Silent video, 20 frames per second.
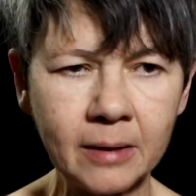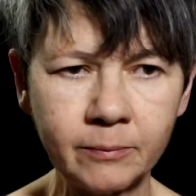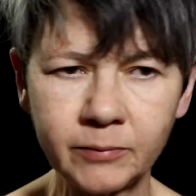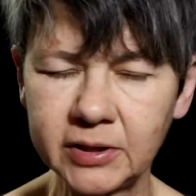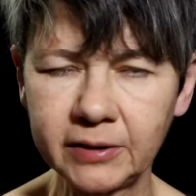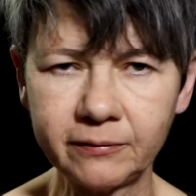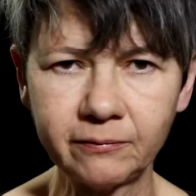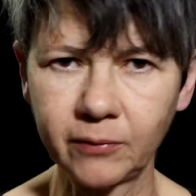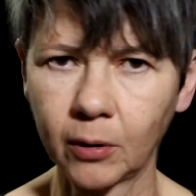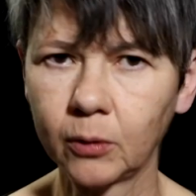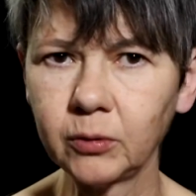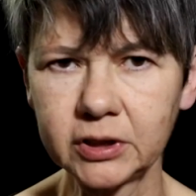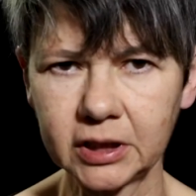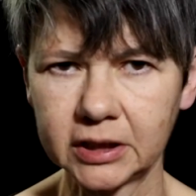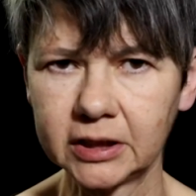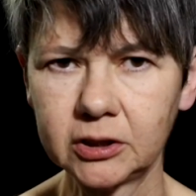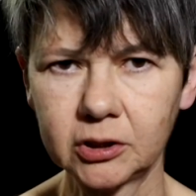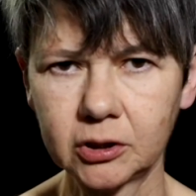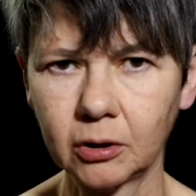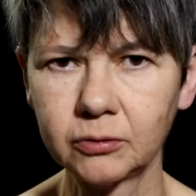
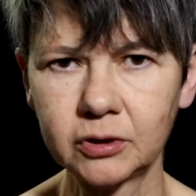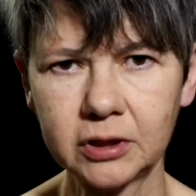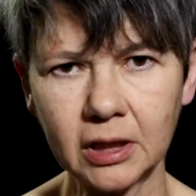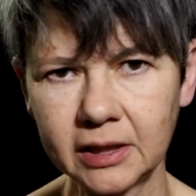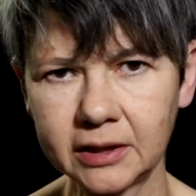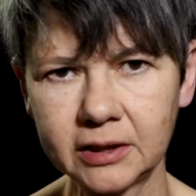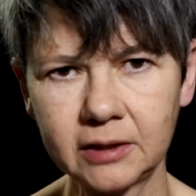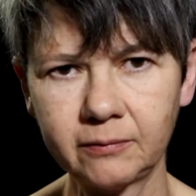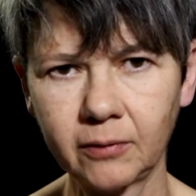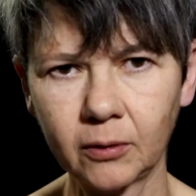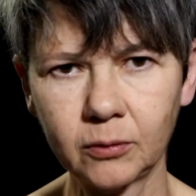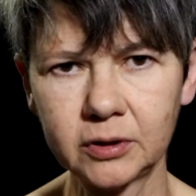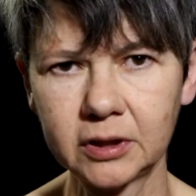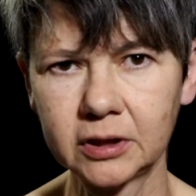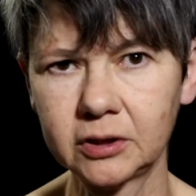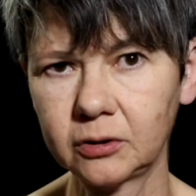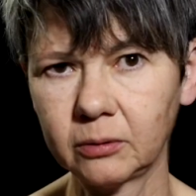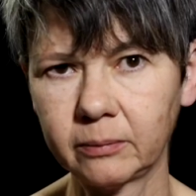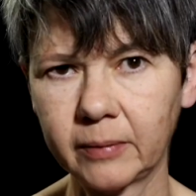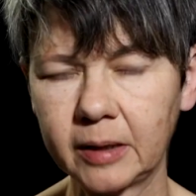devoted, totally
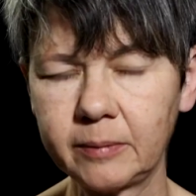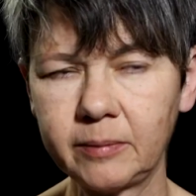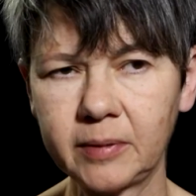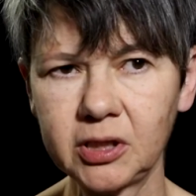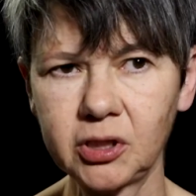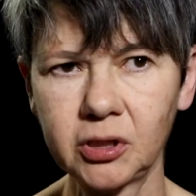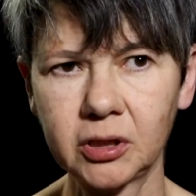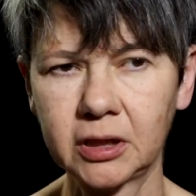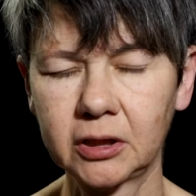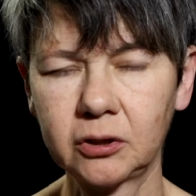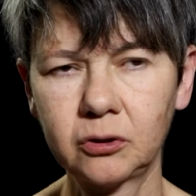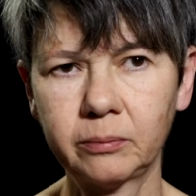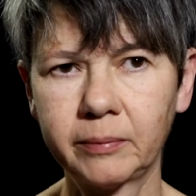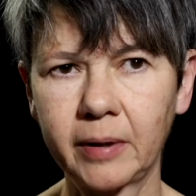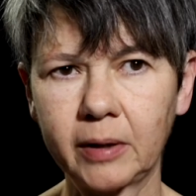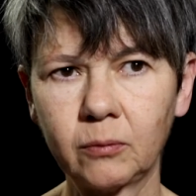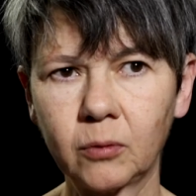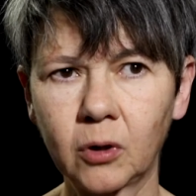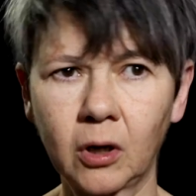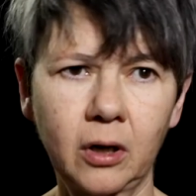devoted to my mission and to
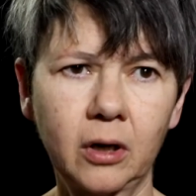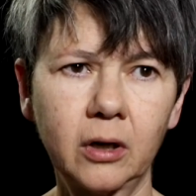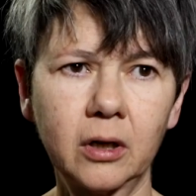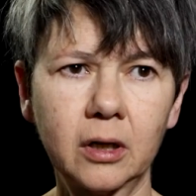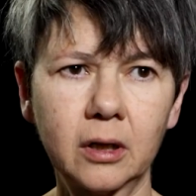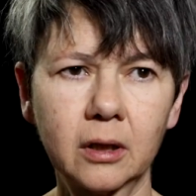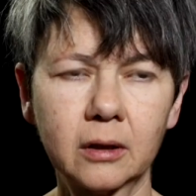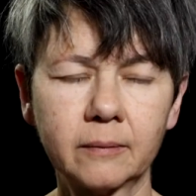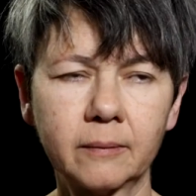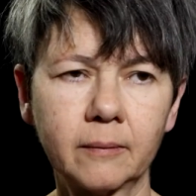my work.